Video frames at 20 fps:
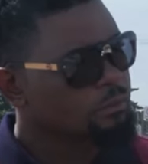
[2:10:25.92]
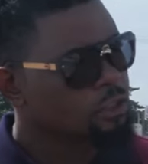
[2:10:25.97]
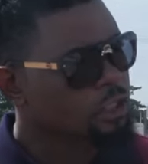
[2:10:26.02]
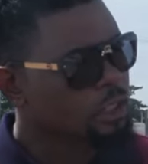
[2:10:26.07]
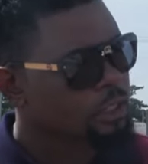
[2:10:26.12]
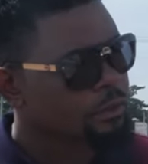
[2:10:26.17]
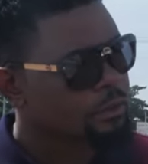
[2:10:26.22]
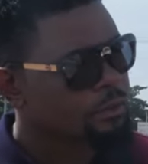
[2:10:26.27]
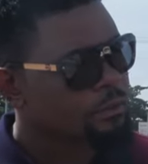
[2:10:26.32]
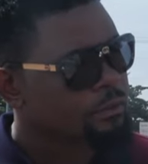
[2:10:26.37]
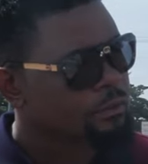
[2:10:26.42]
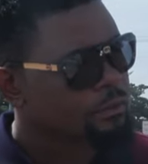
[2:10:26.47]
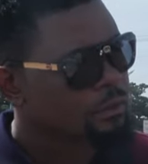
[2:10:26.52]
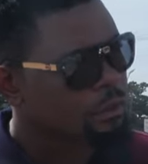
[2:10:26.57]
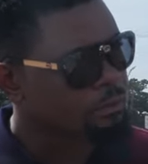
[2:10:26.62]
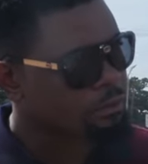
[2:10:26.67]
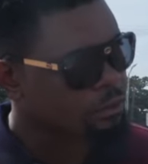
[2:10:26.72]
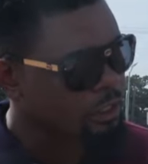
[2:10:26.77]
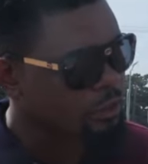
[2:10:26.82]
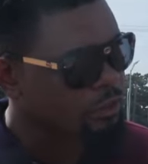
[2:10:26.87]
I'm sorry,
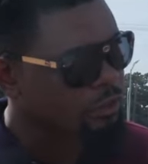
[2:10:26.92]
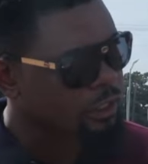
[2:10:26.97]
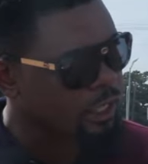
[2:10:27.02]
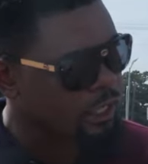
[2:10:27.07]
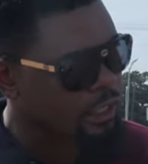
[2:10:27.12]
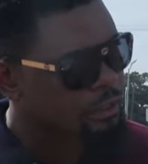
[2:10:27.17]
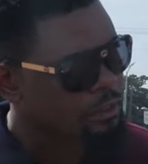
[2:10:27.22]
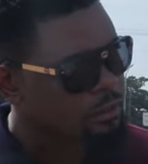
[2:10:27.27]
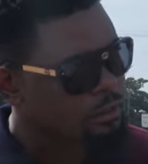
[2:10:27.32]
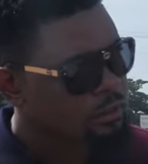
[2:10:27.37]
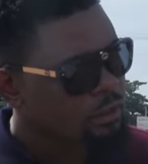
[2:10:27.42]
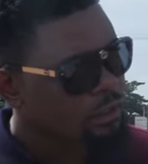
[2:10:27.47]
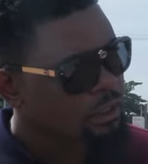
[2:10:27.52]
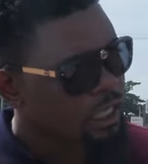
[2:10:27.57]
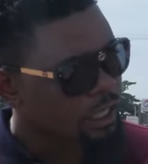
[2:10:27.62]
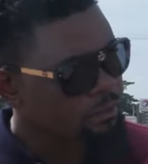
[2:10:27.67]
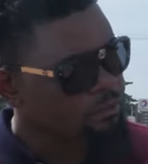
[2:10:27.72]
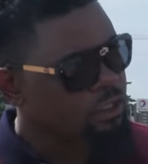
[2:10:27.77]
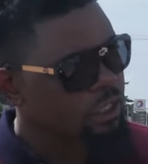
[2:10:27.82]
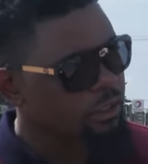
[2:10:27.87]
okay?
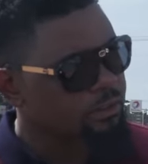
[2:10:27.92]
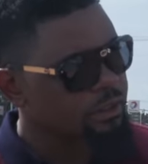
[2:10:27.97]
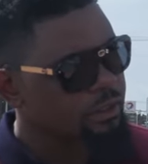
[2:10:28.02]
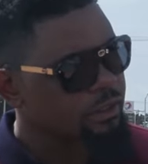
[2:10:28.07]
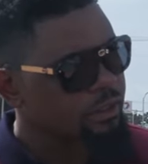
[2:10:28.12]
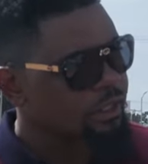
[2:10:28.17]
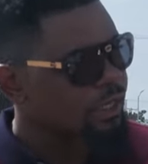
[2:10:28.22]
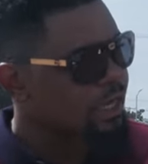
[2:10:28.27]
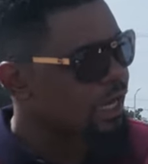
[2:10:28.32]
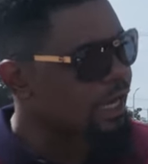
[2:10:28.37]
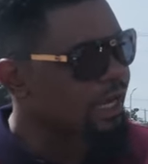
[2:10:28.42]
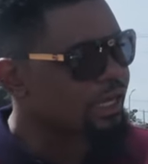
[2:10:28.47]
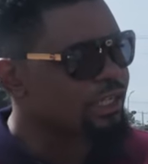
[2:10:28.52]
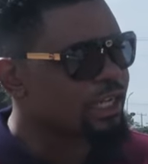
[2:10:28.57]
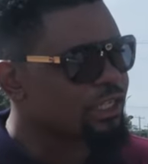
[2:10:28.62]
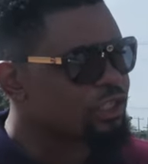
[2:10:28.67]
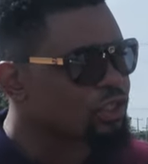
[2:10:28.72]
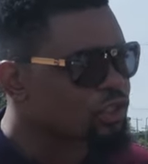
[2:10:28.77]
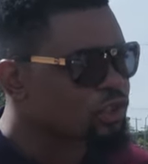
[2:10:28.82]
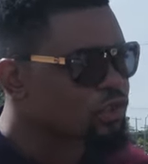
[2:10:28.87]

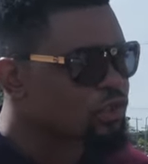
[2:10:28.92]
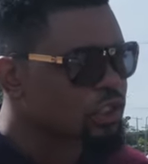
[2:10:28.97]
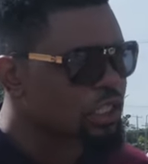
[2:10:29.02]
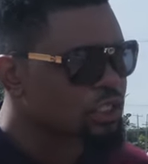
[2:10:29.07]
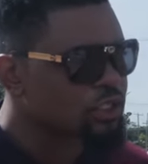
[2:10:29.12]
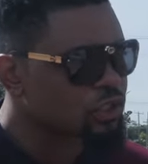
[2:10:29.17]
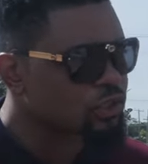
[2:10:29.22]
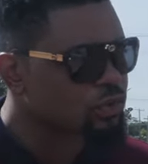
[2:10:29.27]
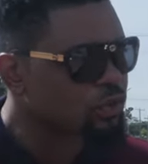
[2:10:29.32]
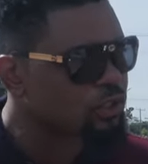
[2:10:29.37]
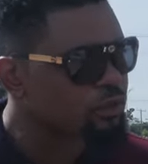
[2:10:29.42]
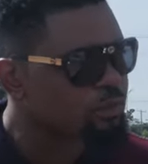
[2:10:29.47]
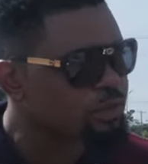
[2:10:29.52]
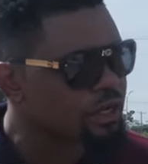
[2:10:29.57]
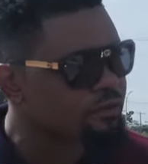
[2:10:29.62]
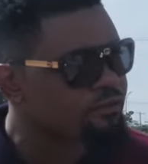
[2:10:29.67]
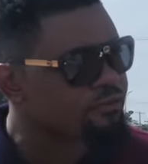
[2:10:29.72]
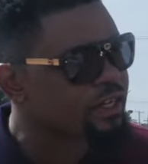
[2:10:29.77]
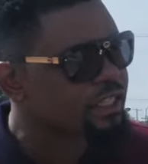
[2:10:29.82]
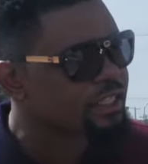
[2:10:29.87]
I just want to
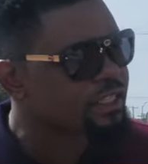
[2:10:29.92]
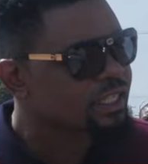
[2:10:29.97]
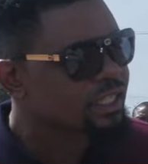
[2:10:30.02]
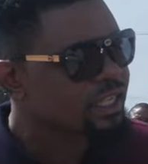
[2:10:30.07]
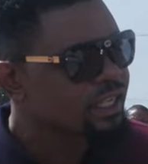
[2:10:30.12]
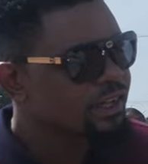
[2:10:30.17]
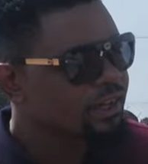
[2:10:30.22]
be a friend,